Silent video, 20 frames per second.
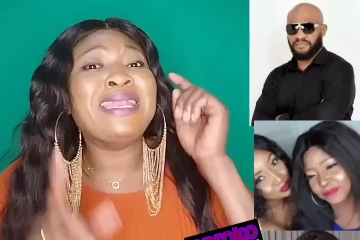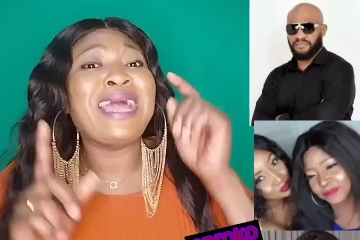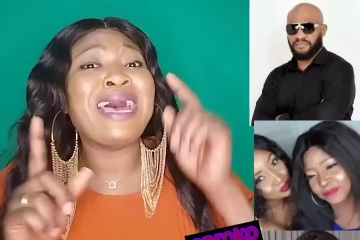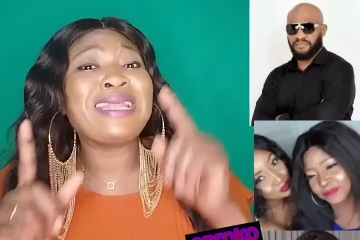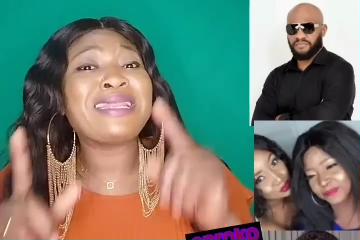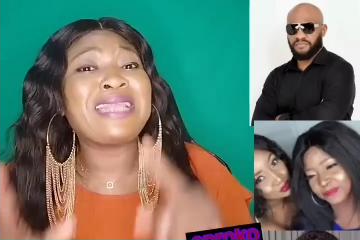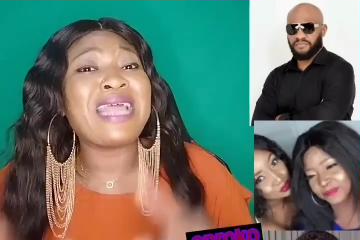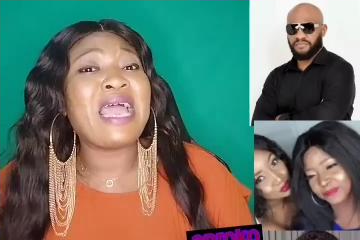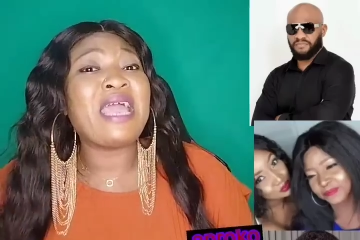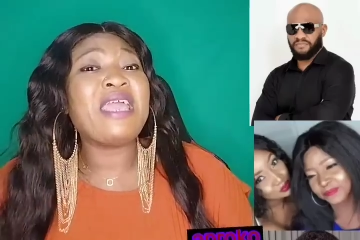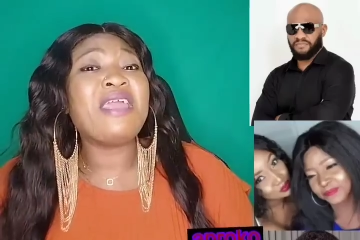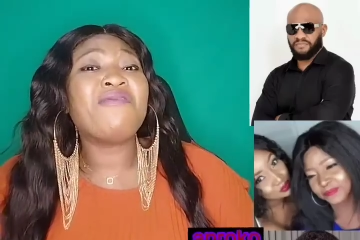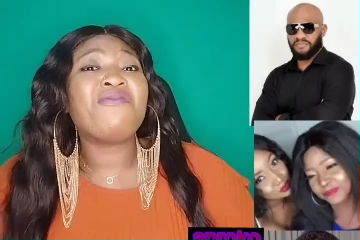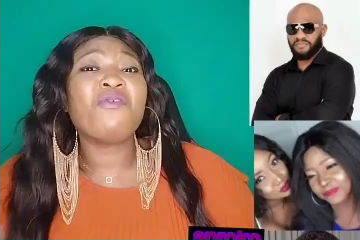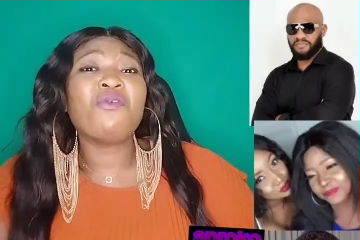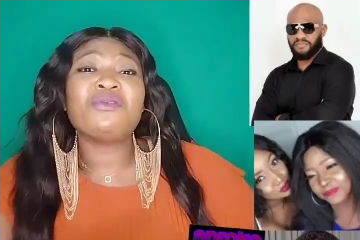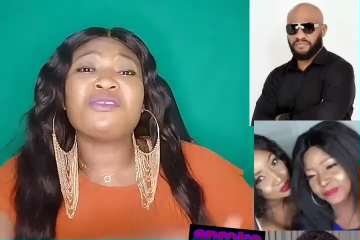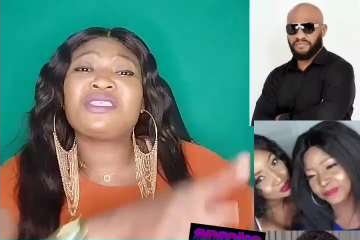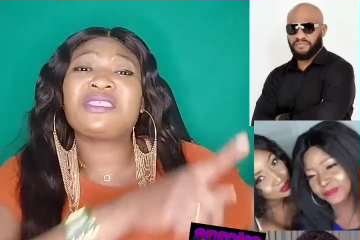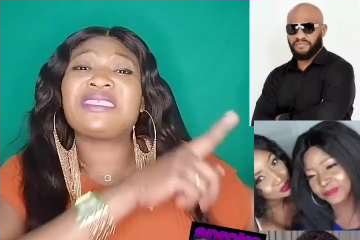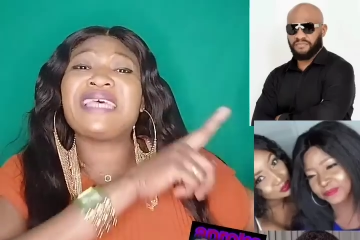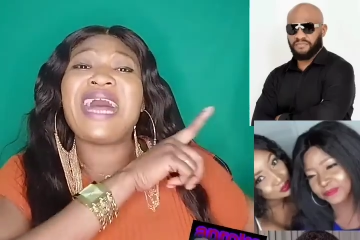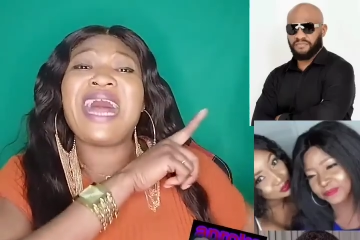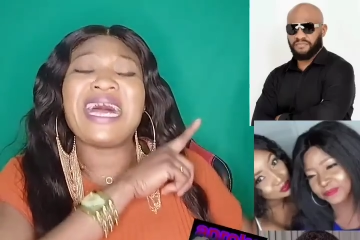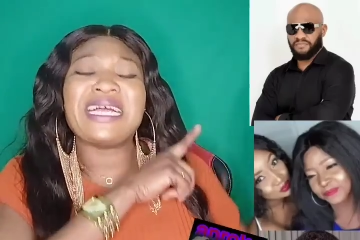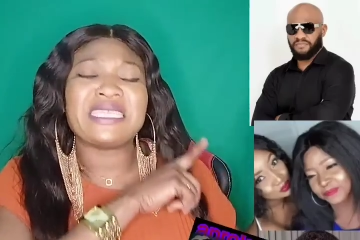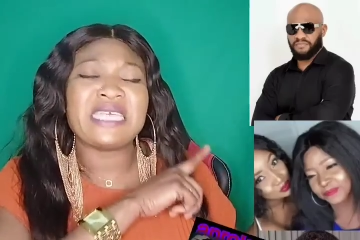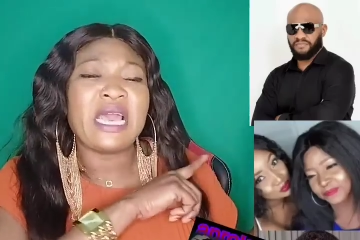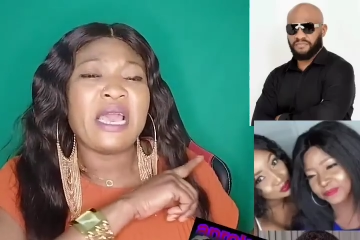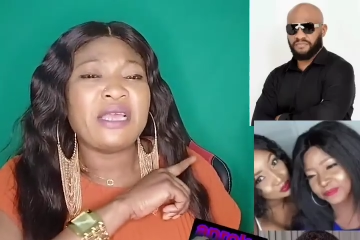Speaker 1: Now they even
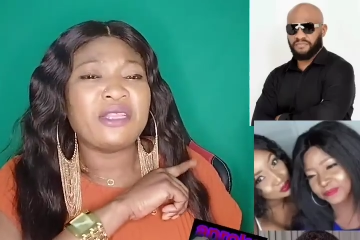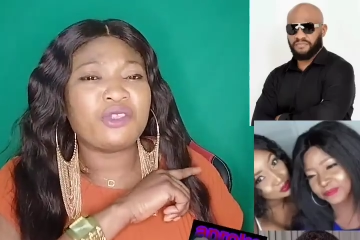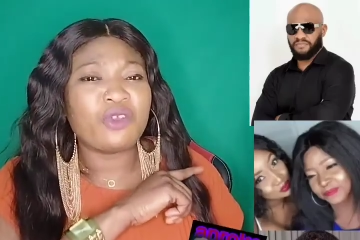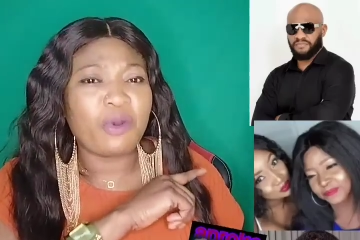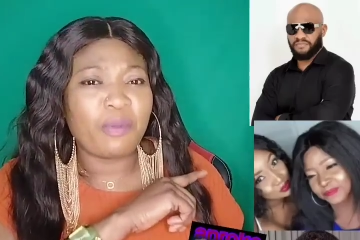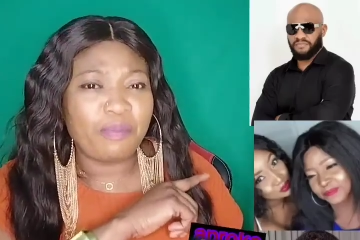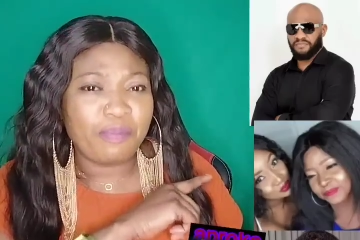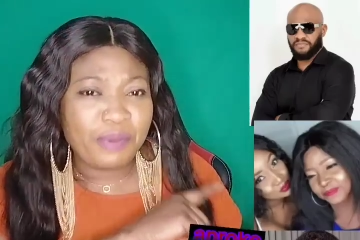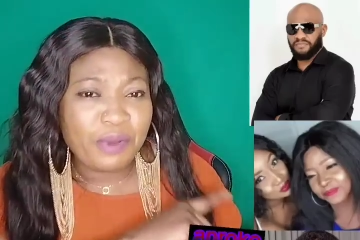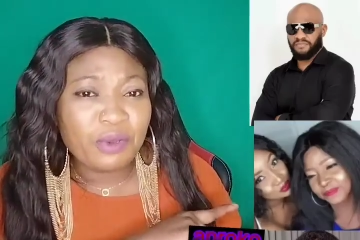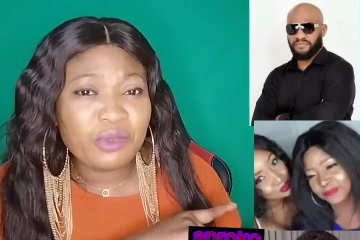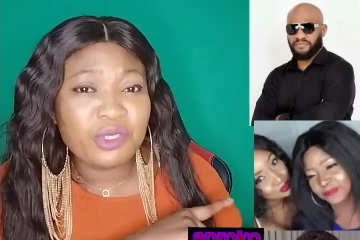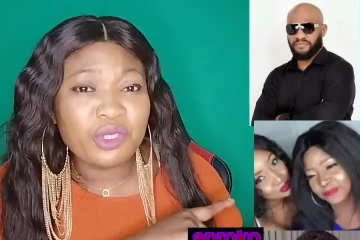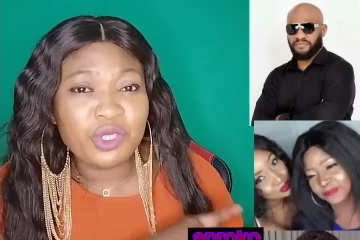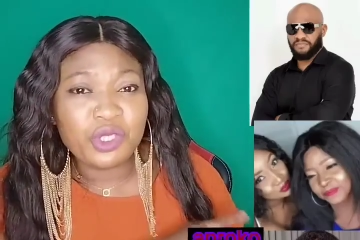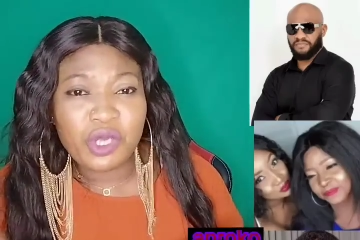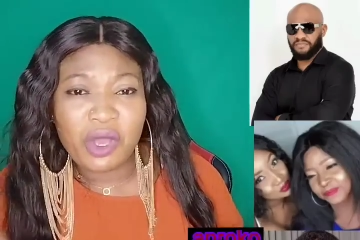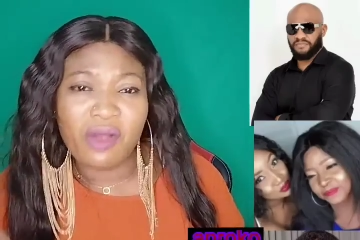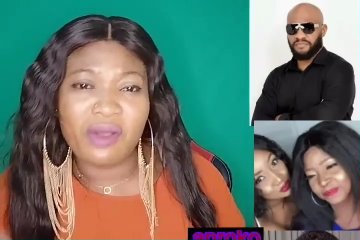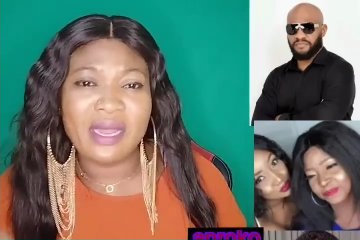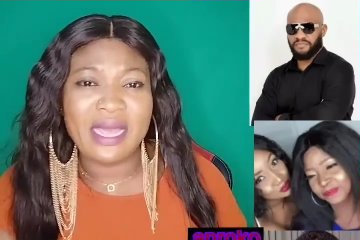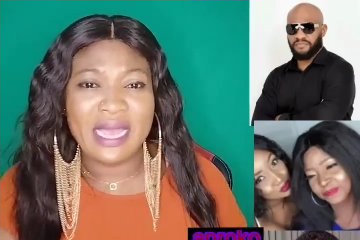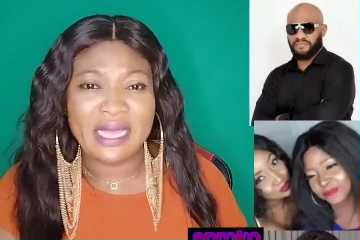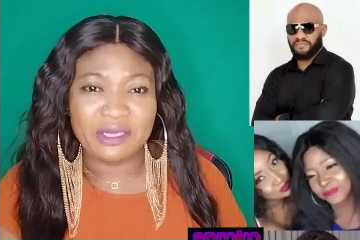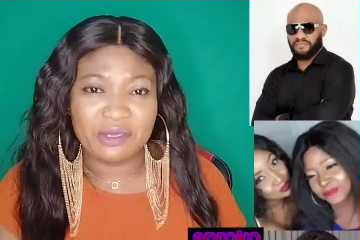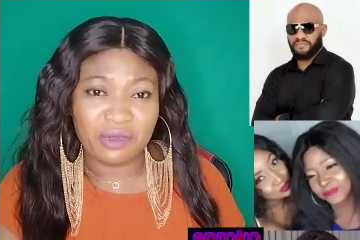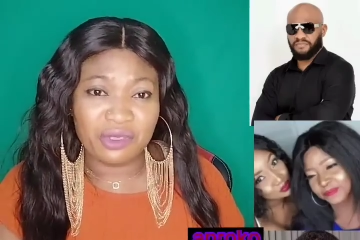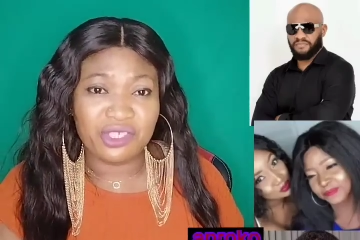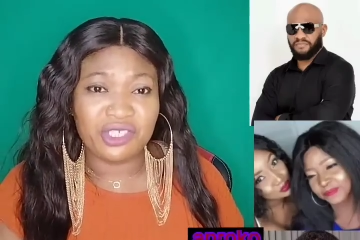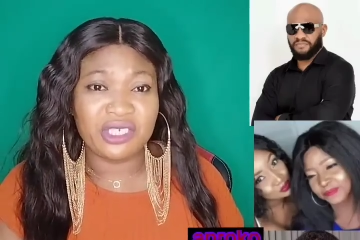start to build Yul
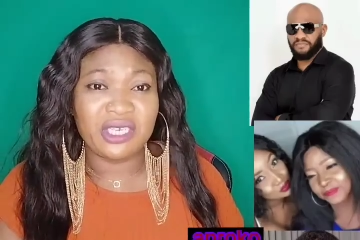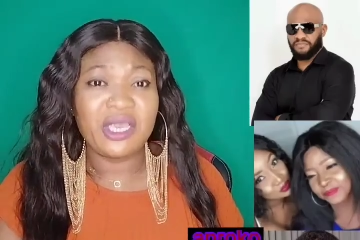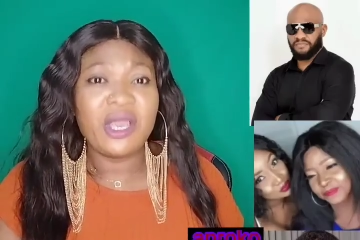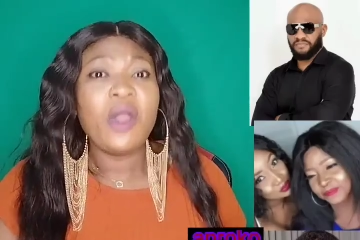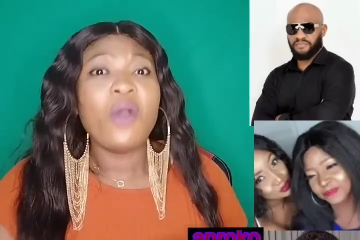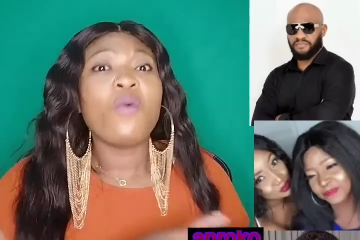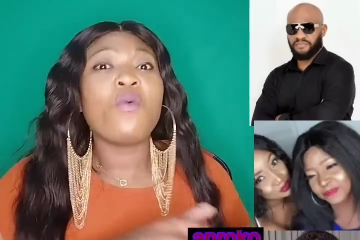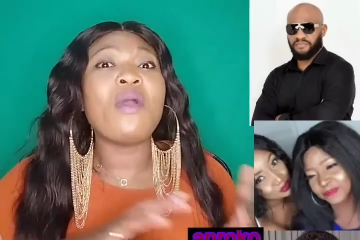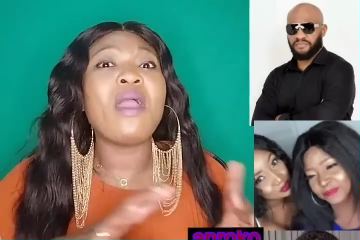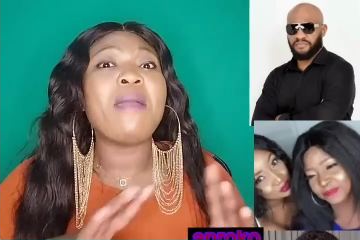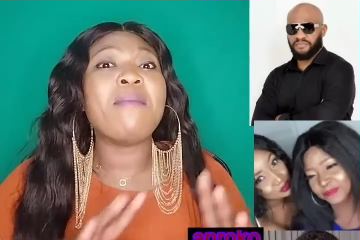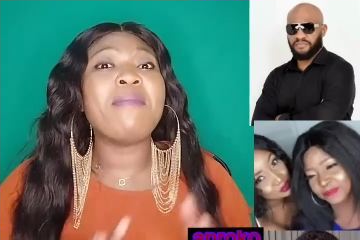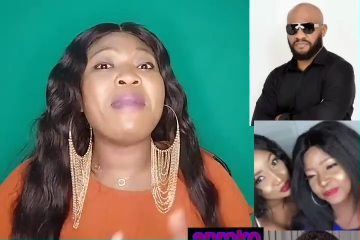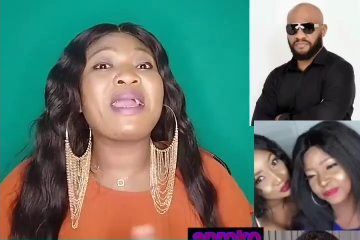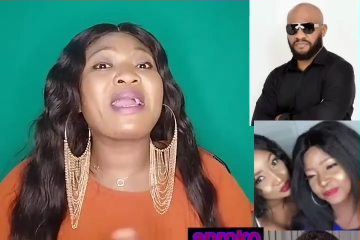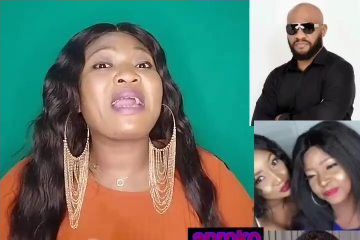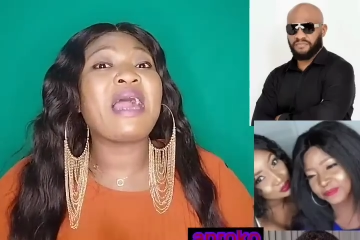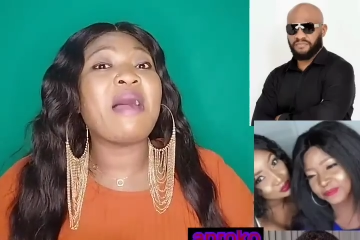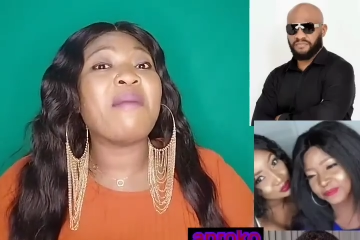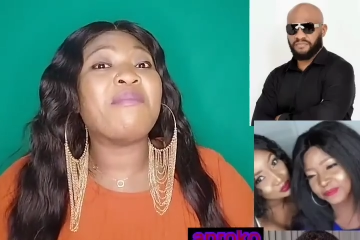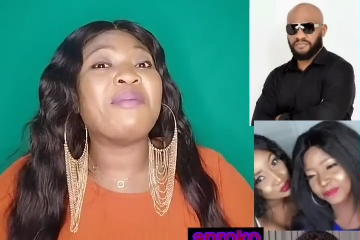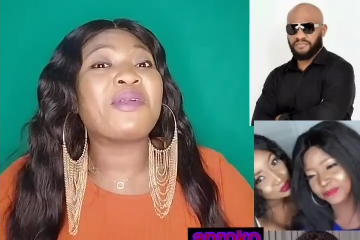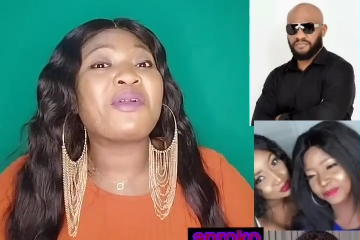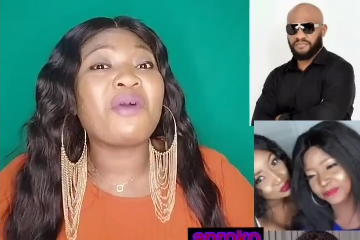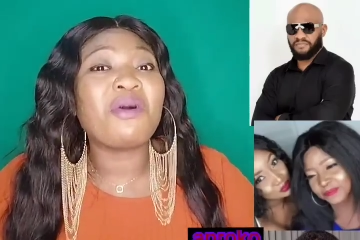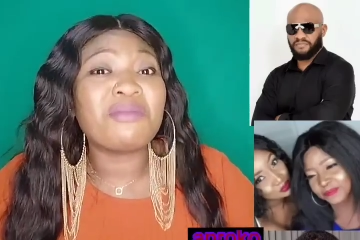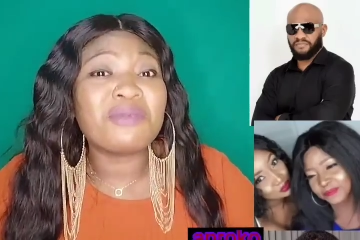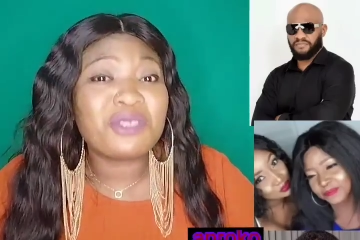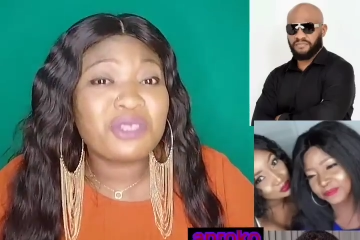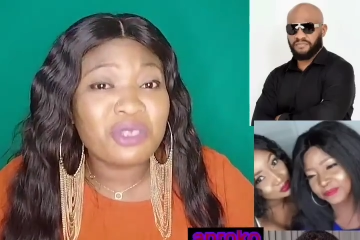Edochie, when make her become